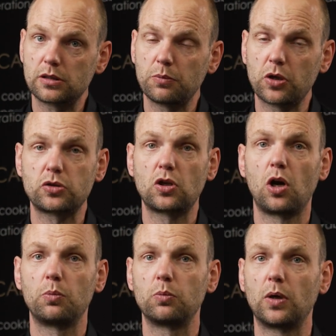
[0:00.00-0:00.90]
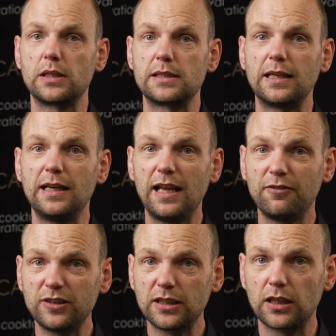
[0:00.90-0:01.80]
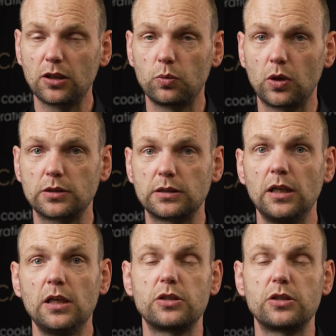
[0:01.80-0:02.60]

The most common one is 11 kilowatts.